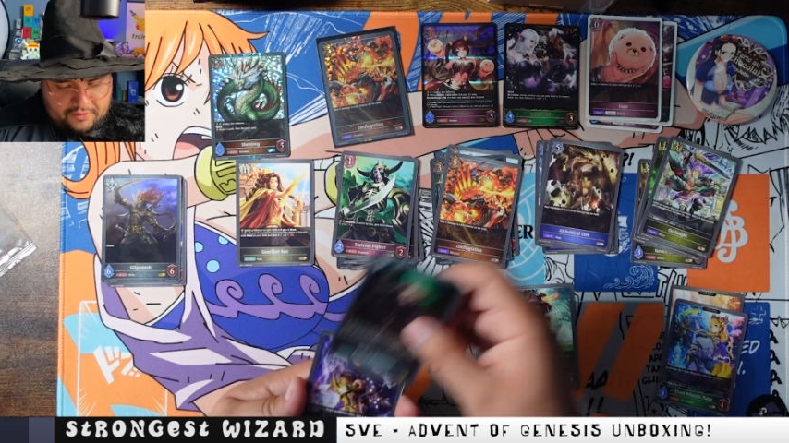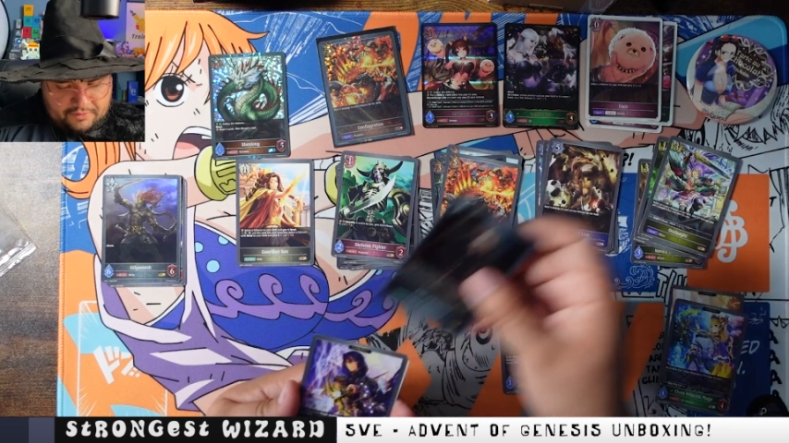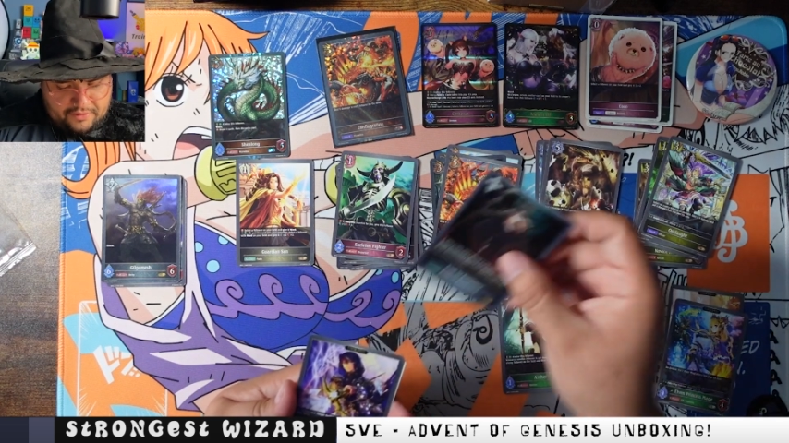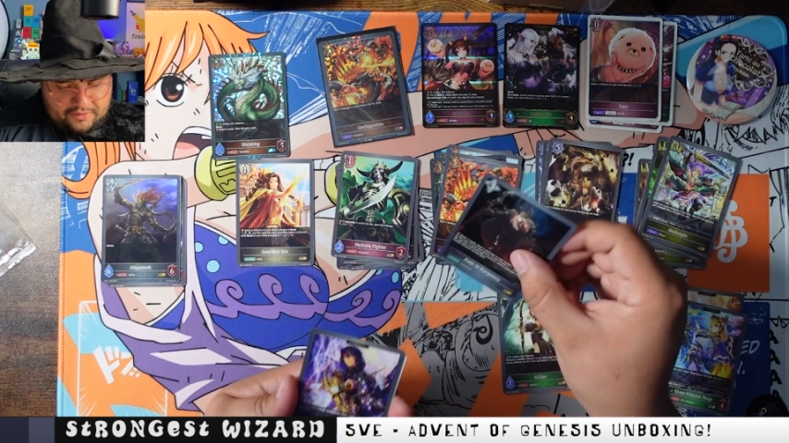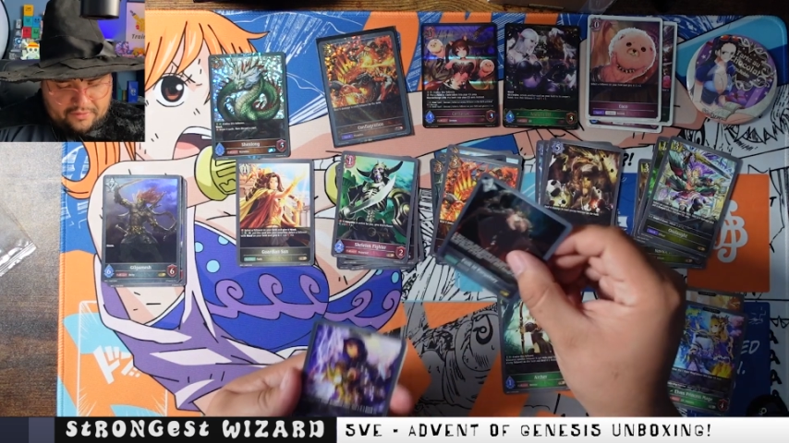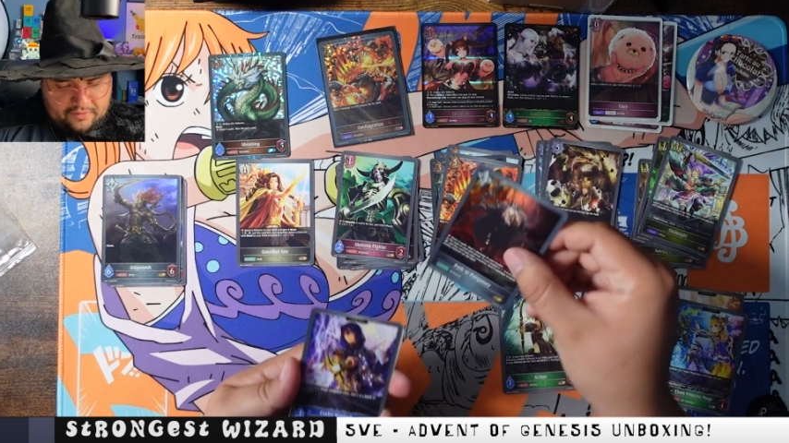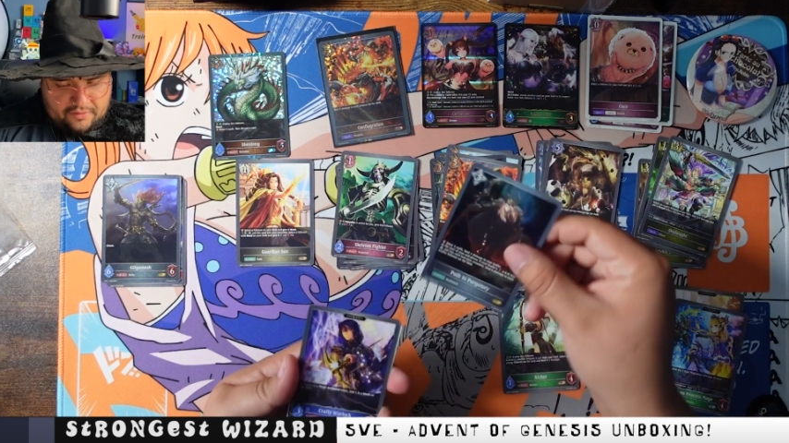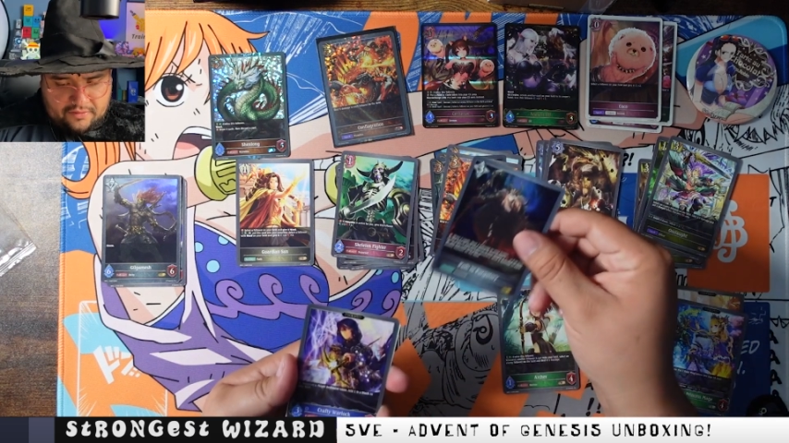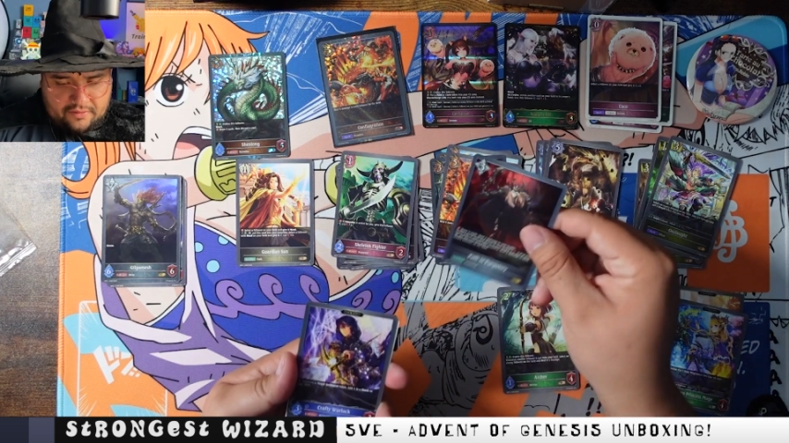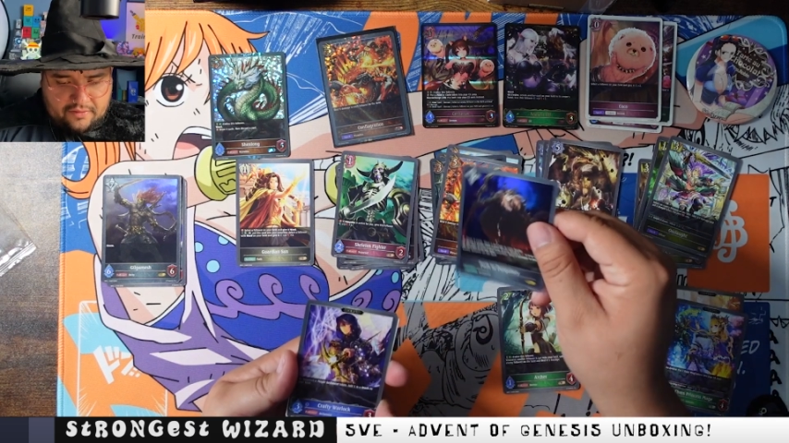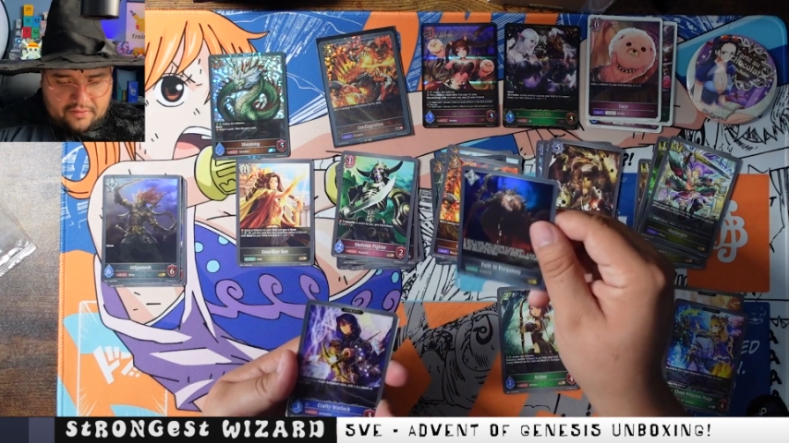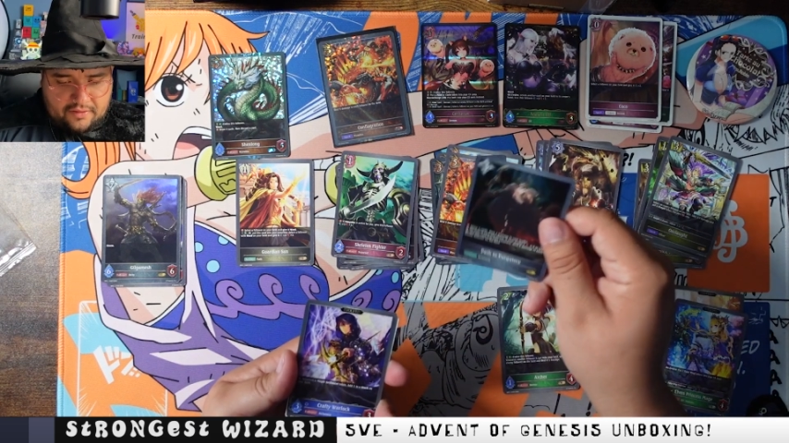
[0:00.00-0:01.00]
which
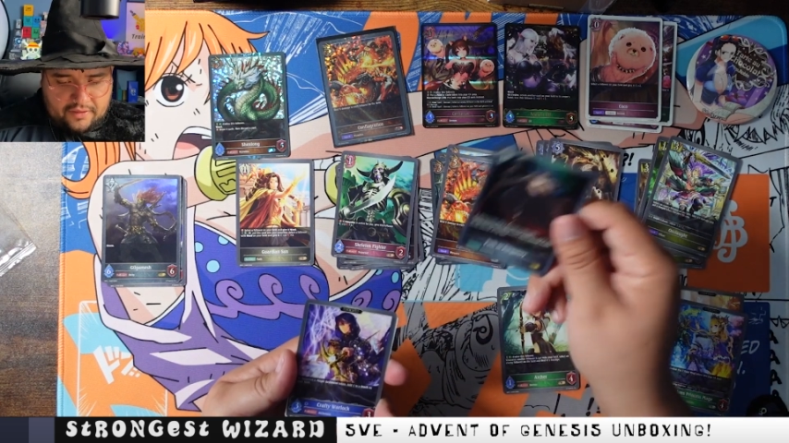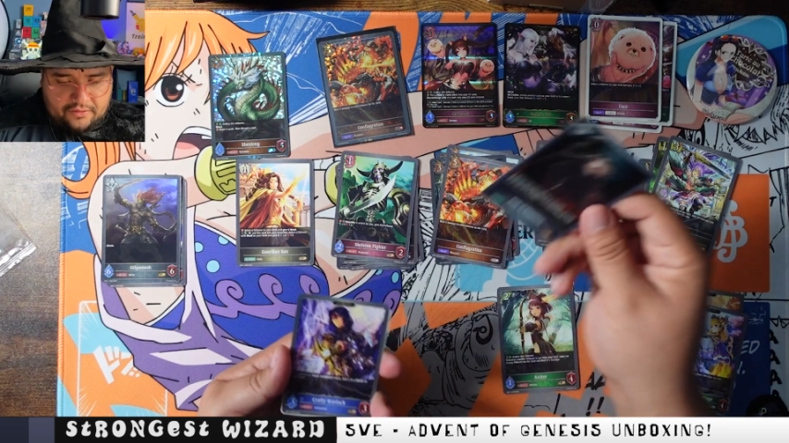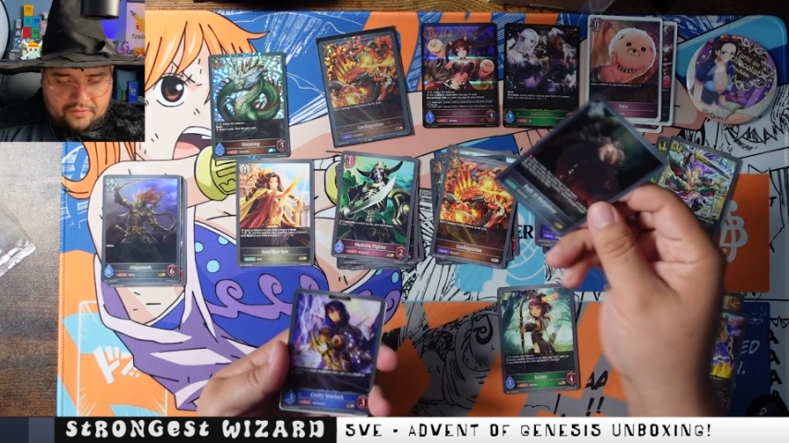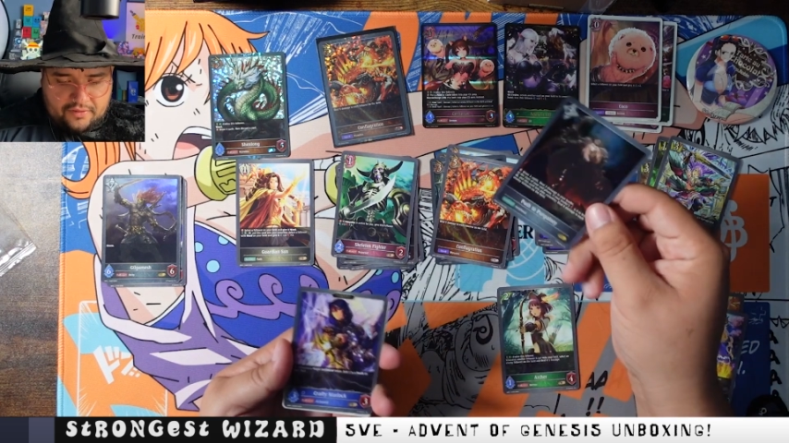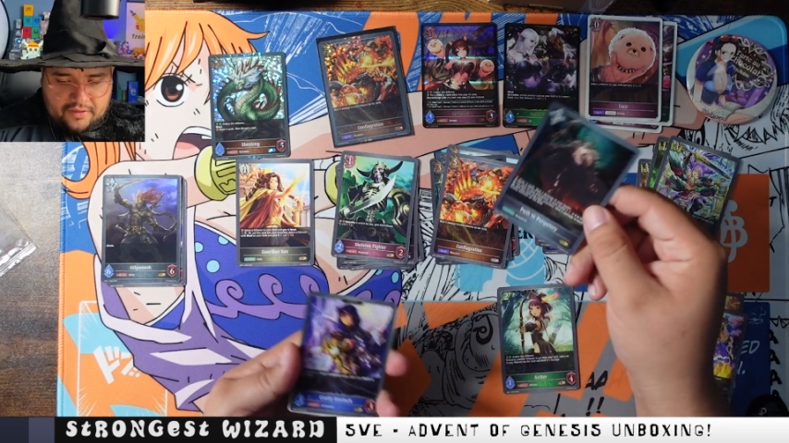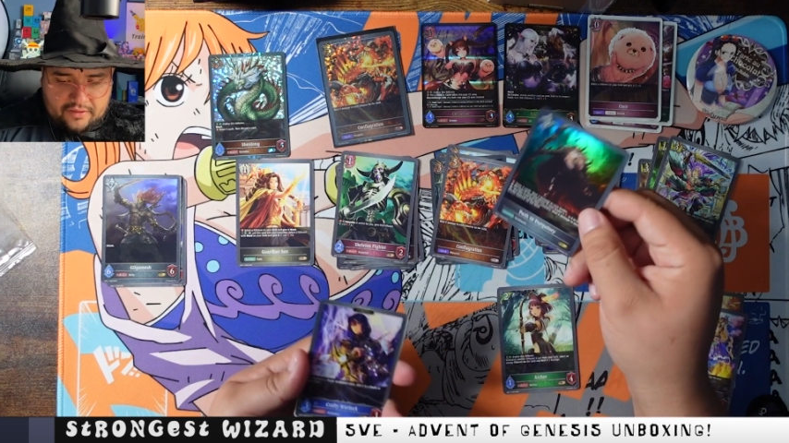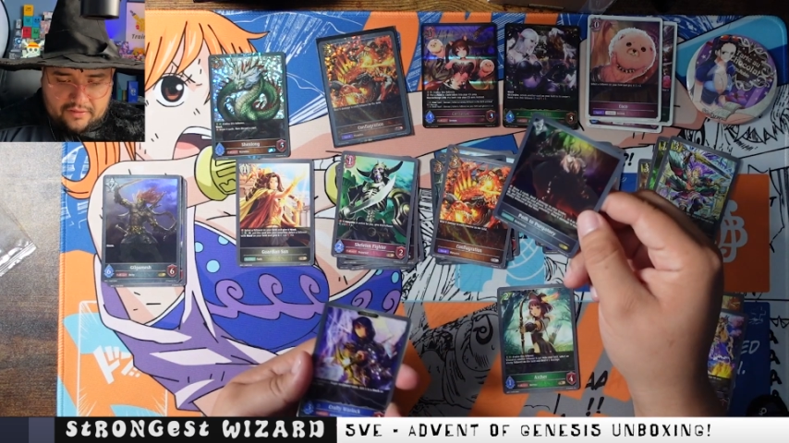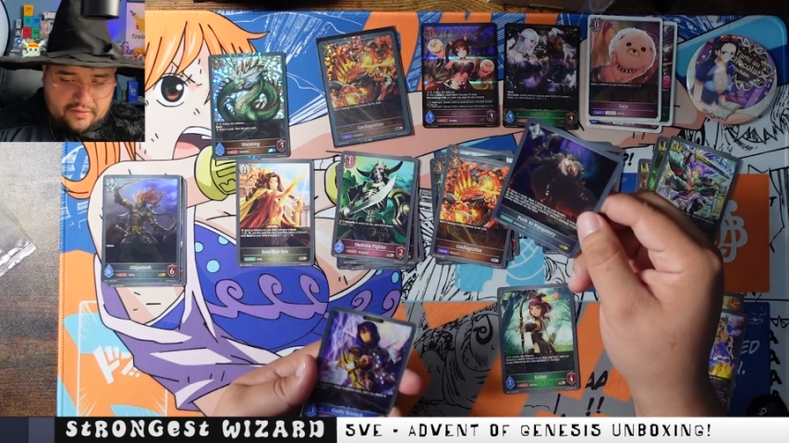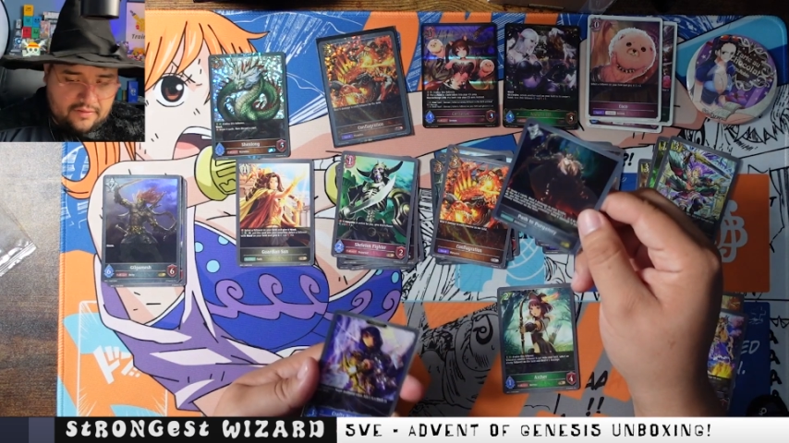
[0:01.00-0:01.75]
looks interesting.